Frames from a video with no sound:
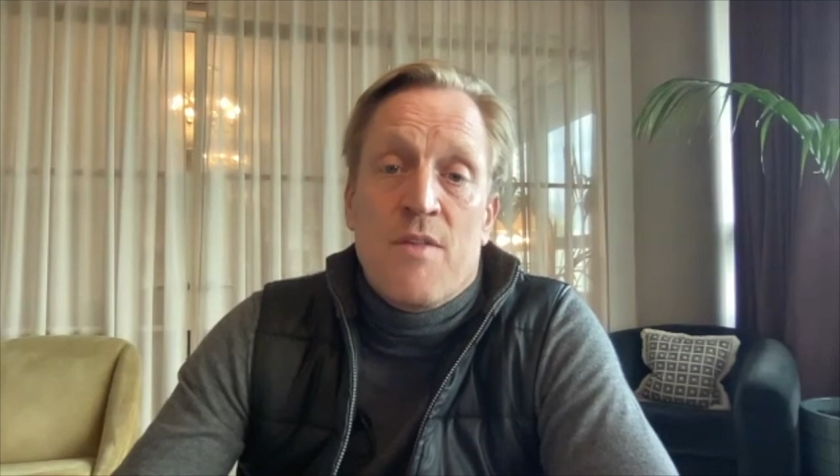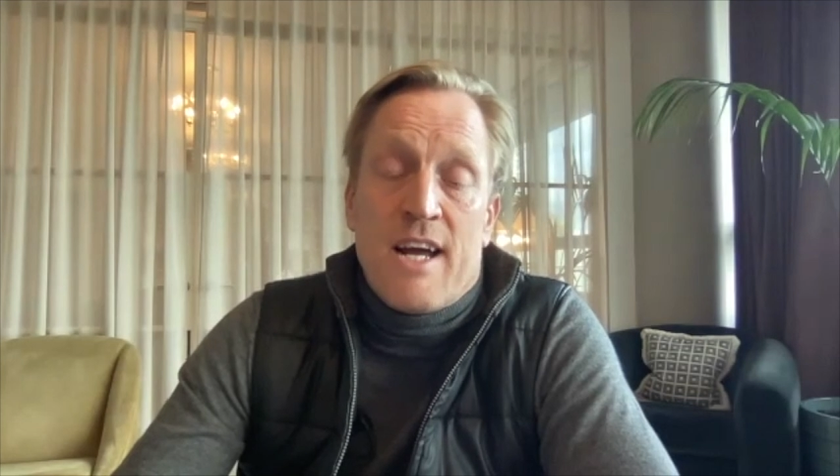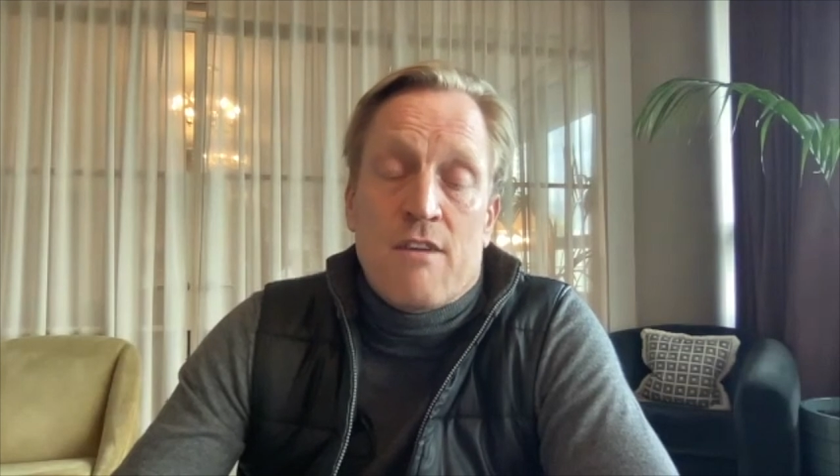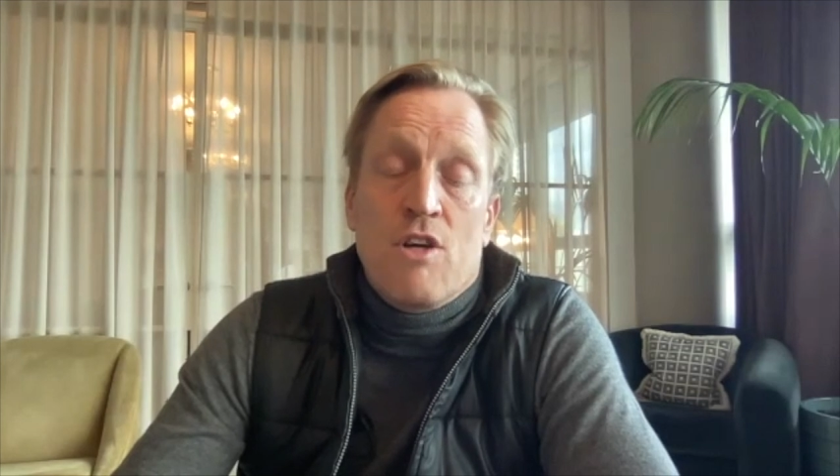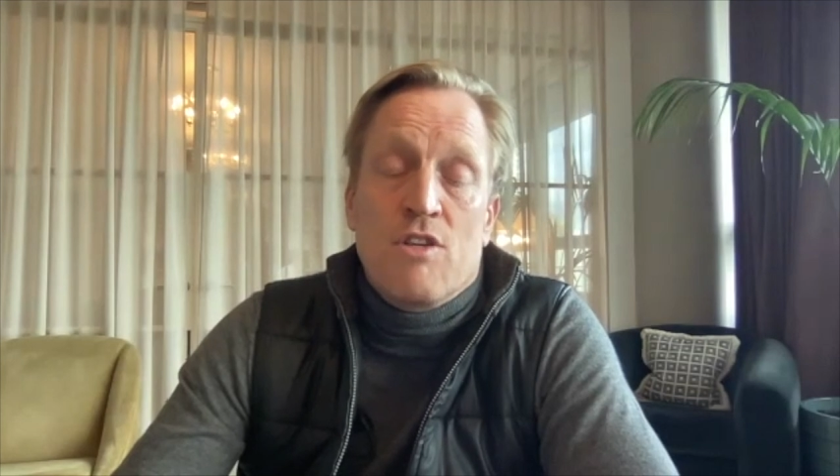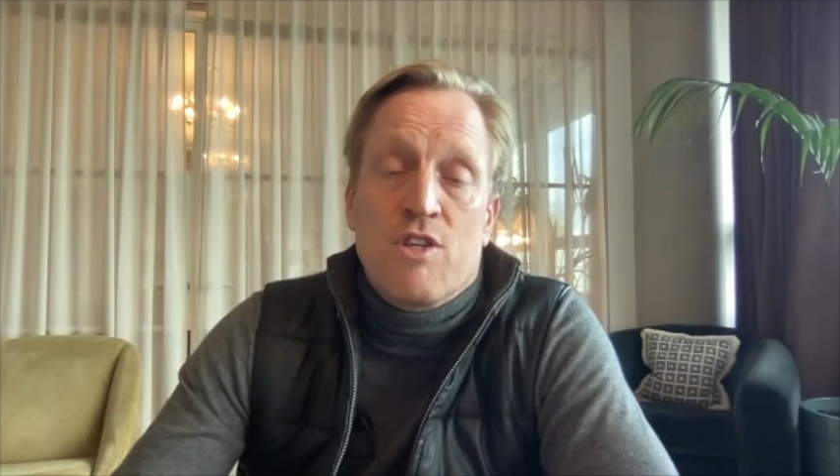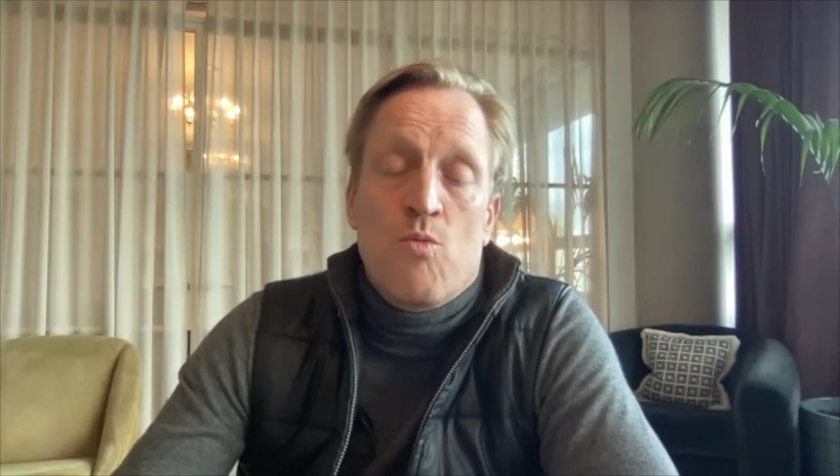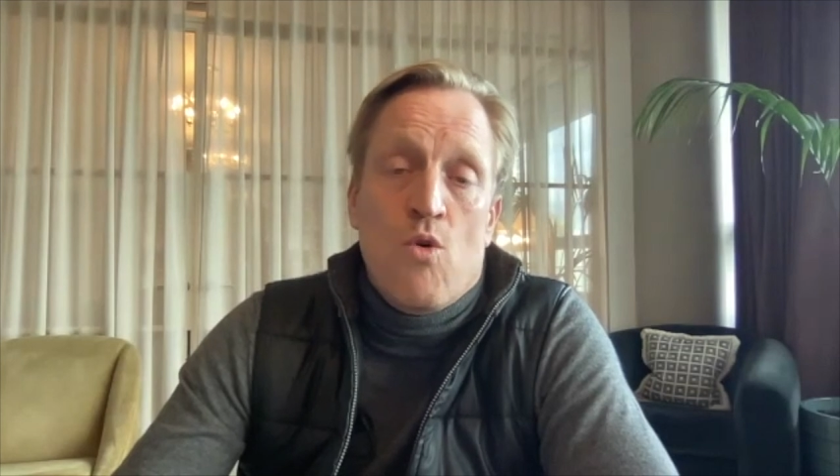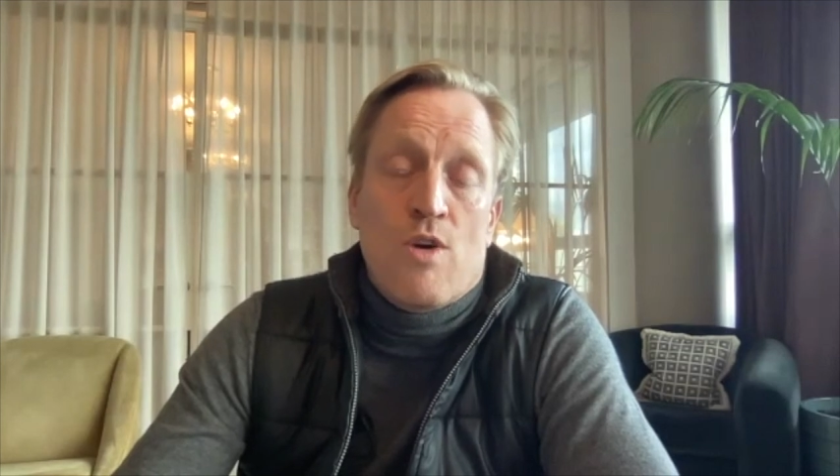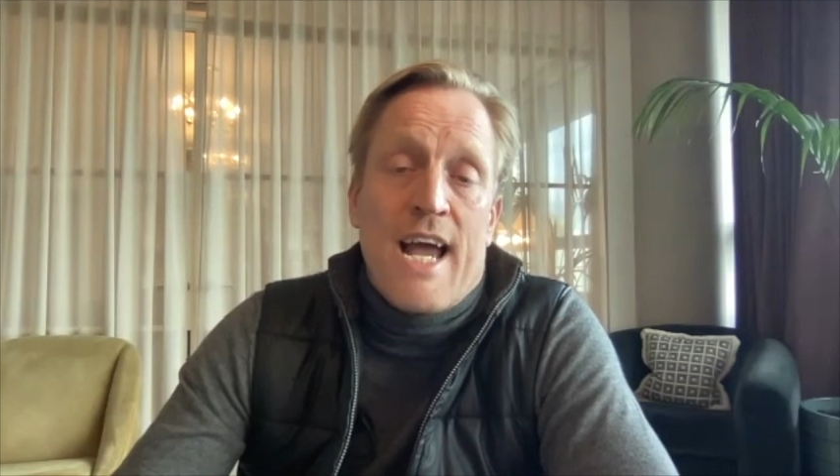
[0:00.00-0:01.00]
that grocery
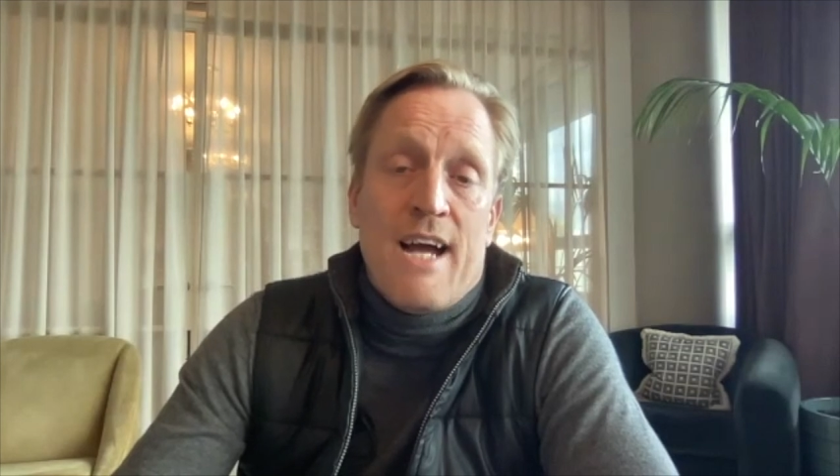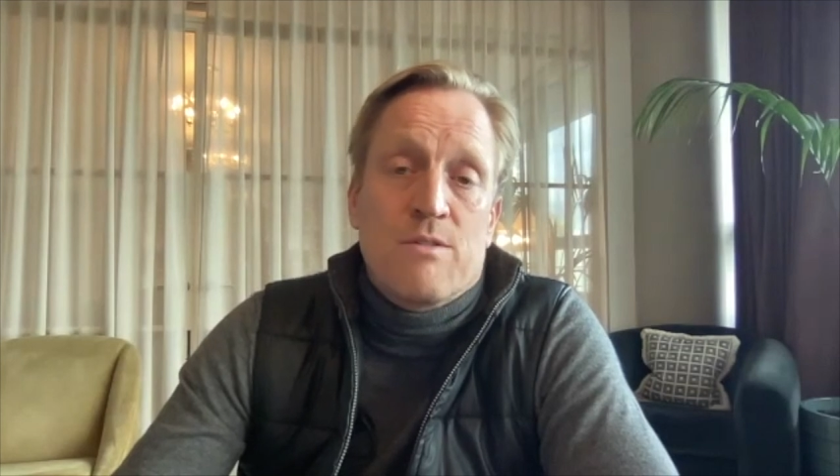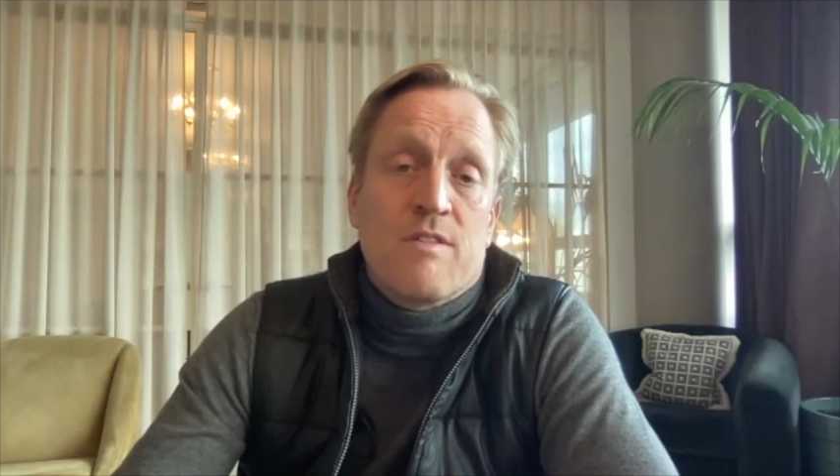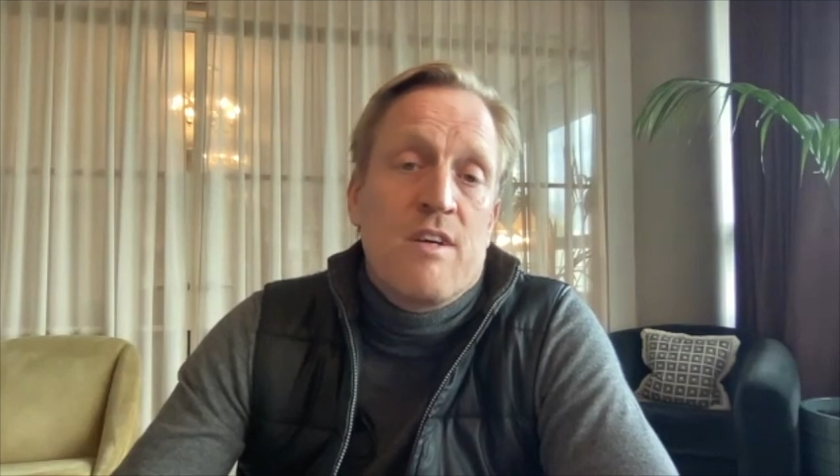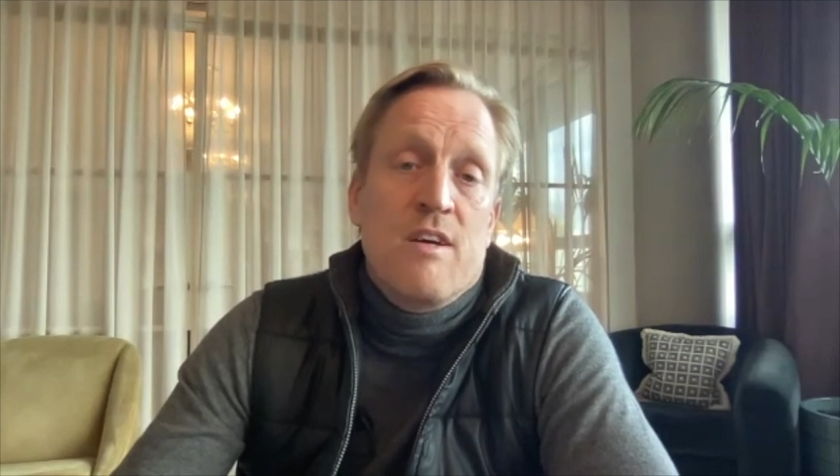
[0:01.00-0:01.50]
walkout